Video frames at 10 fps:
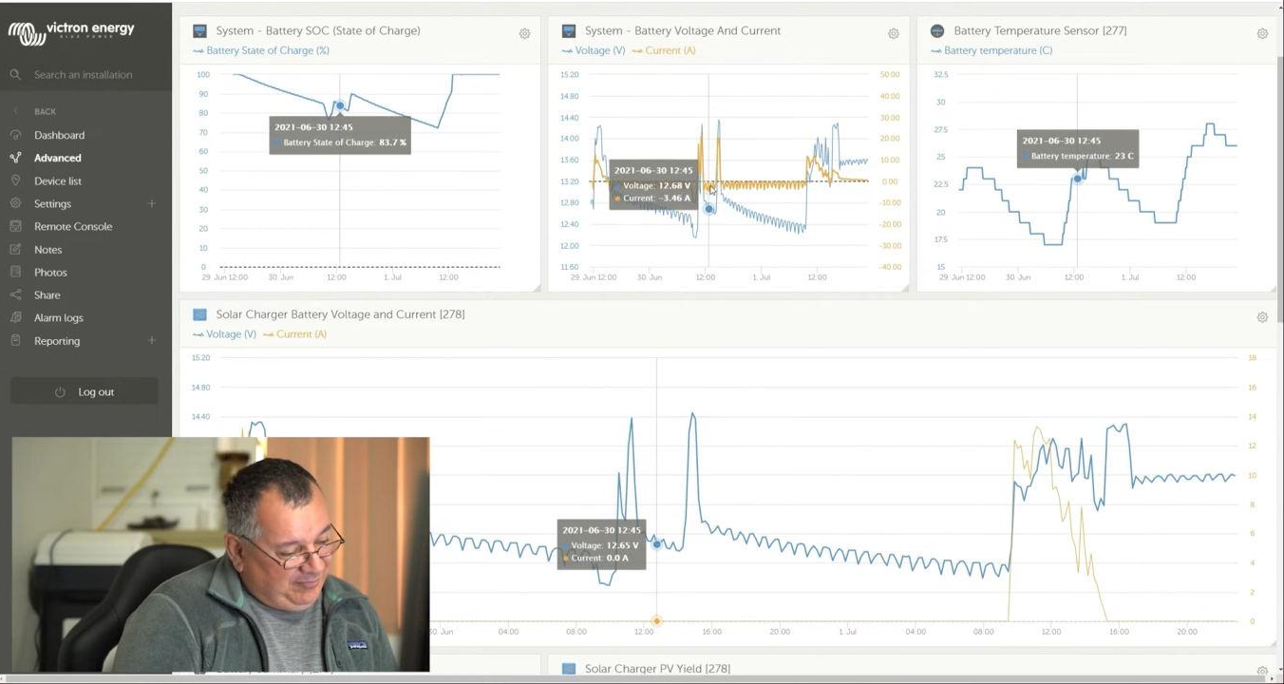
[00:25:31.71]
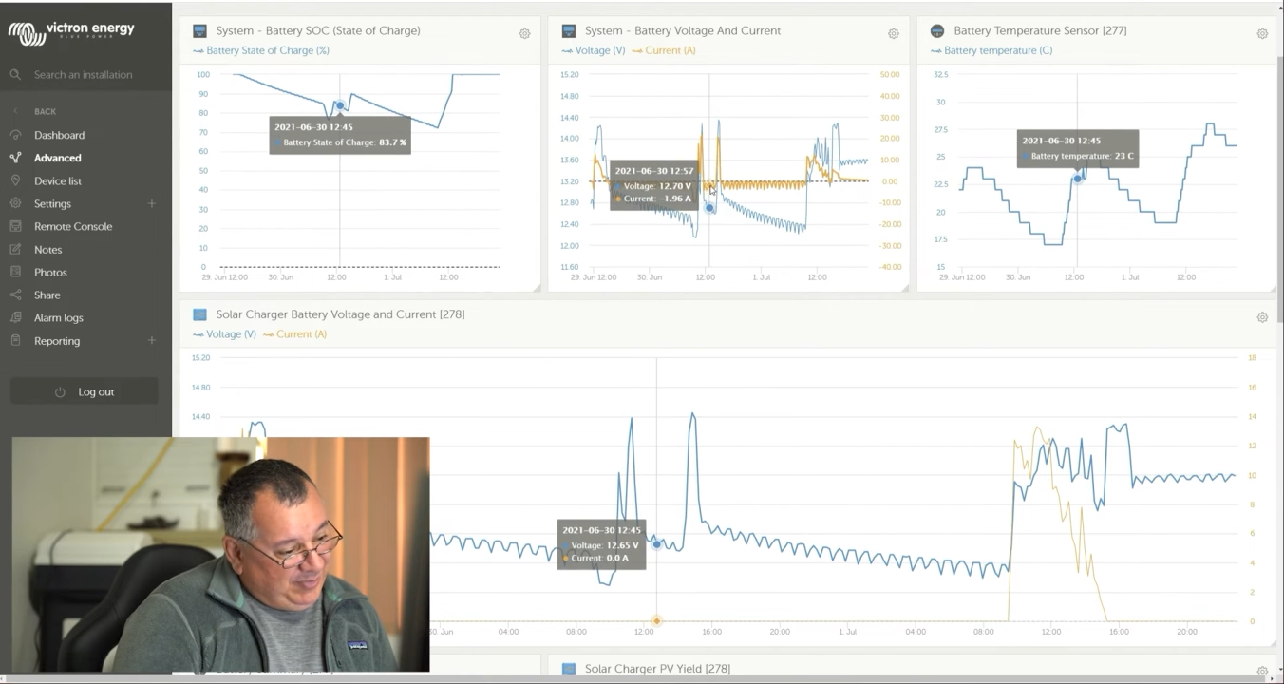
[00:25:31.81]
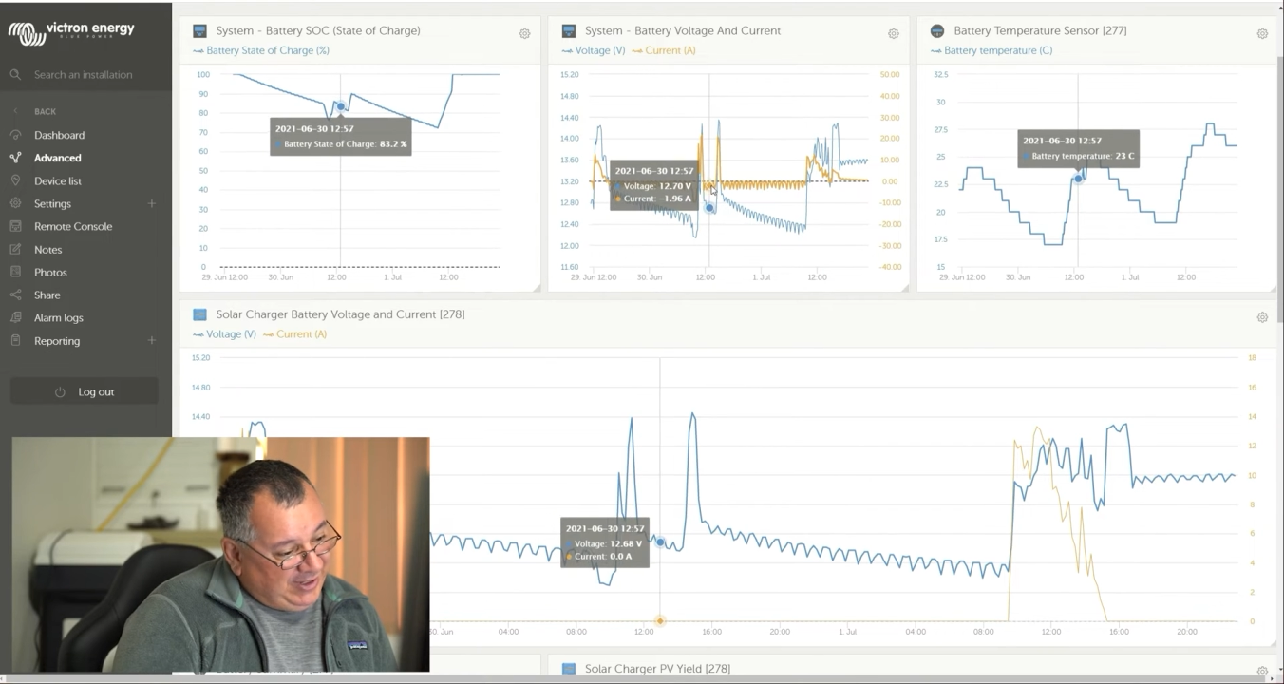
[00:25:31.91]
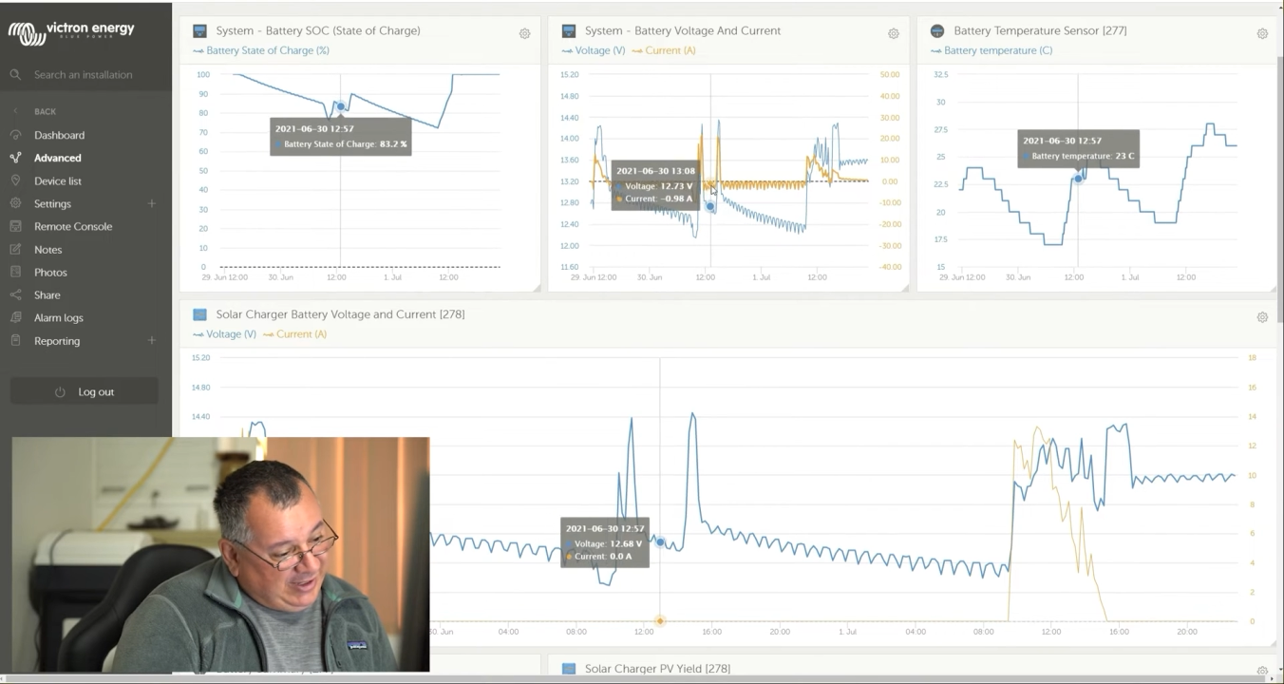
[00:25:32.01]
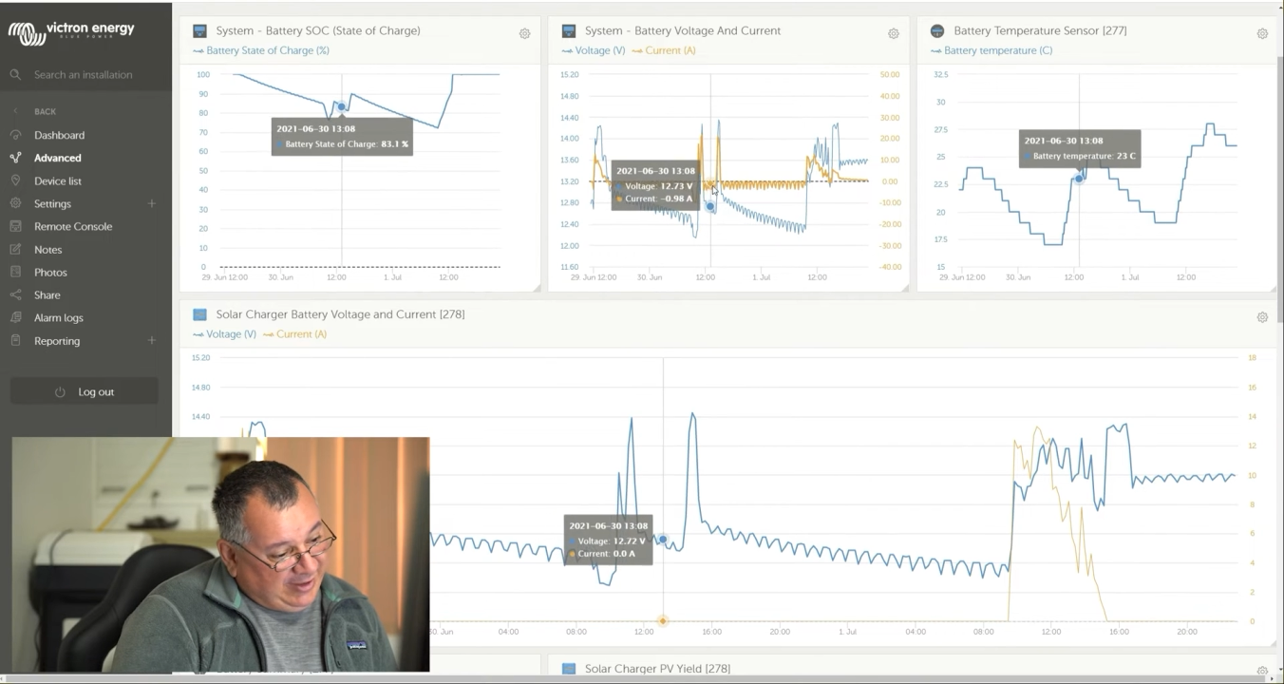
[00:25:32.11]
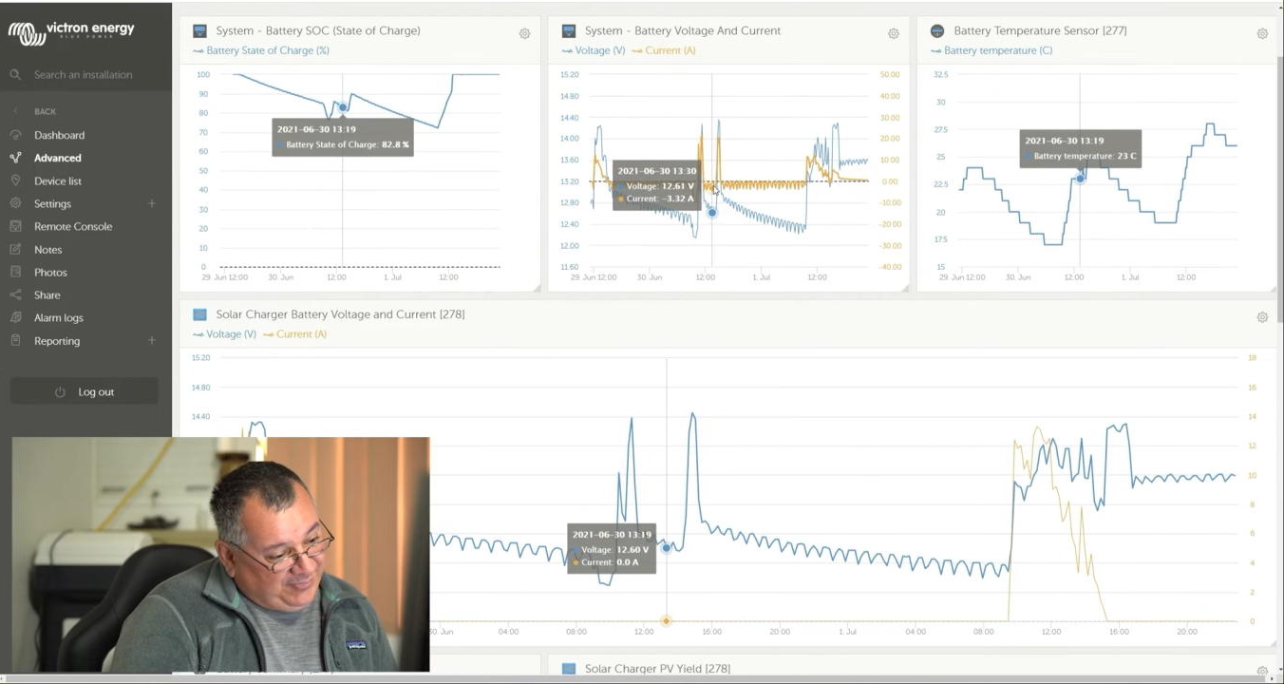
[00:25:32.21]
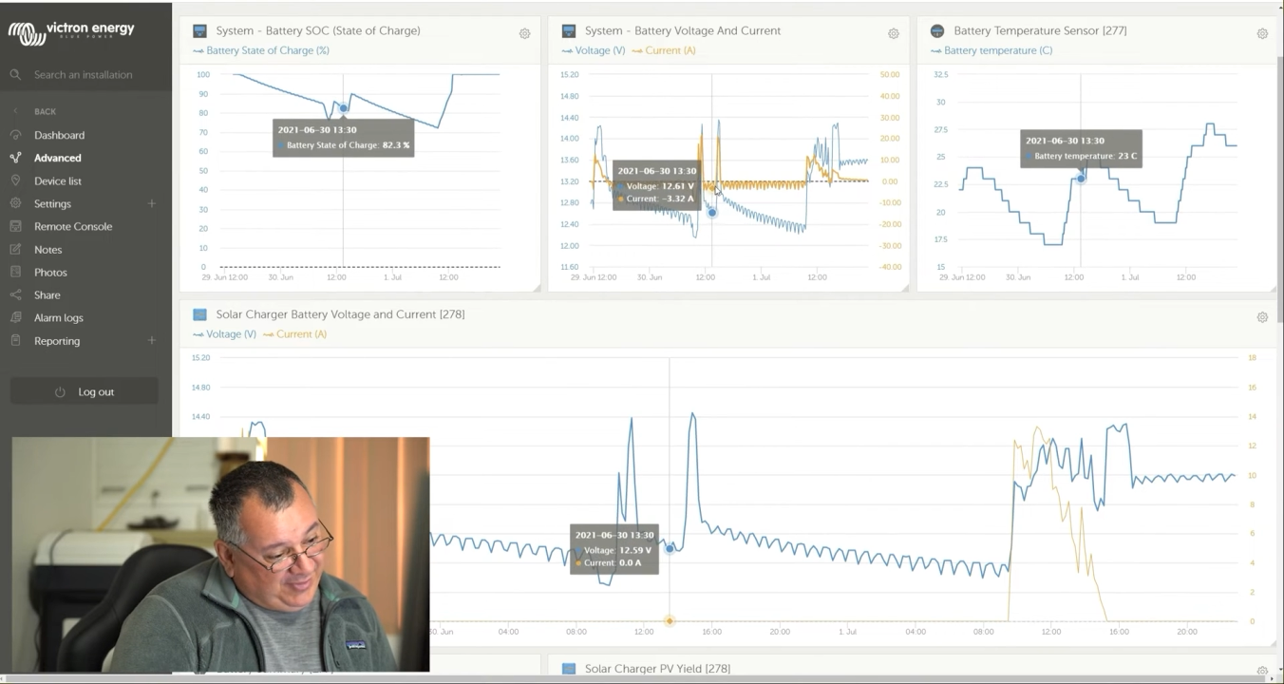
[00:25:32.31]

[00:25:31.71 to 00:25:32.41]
picking up